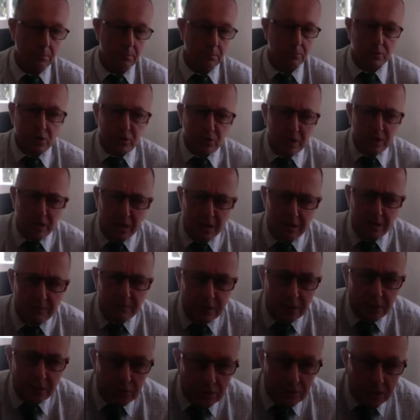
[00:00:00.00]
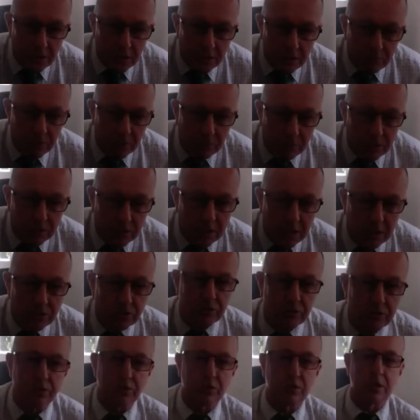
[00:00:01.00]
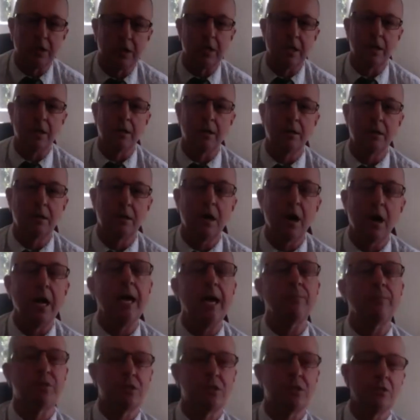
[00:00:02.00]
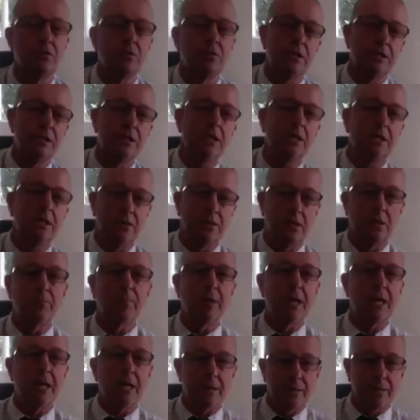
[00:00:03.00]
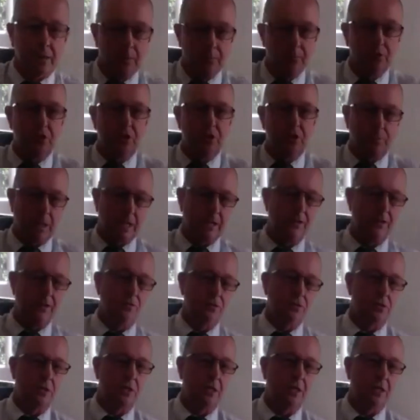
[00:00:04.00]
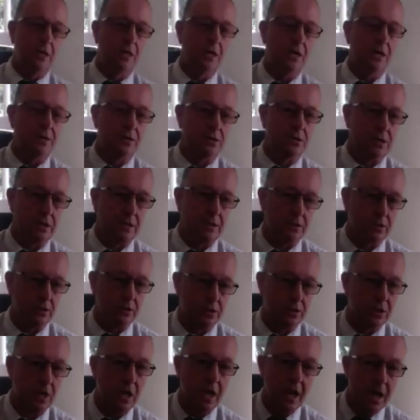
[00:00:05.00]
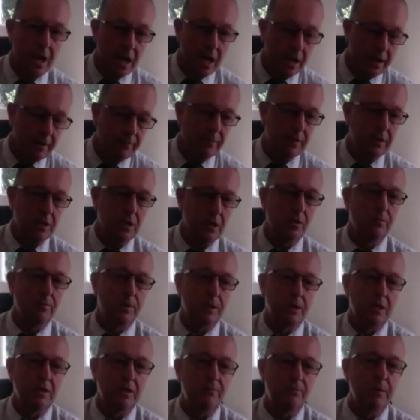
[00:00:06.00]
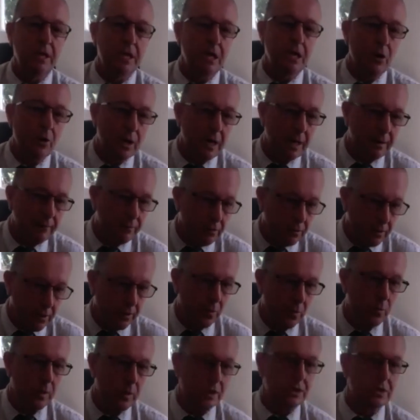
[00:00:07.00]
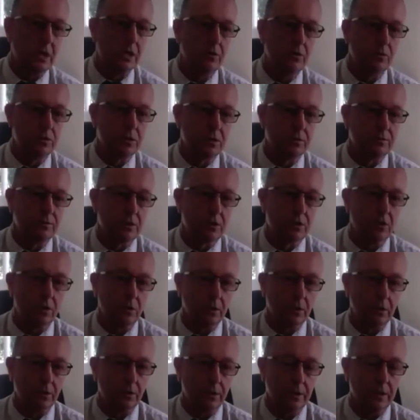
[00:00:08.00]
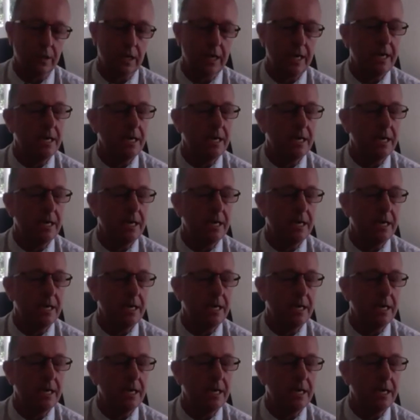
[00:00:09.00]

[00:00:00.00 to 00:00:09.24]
I'm sorry, Dave, did you say rhododendrons there? I absolutely did. The plant, the bushy plant you'll see in garden centres. And if you don't believe me, go and have a look on the west coast of Scotland.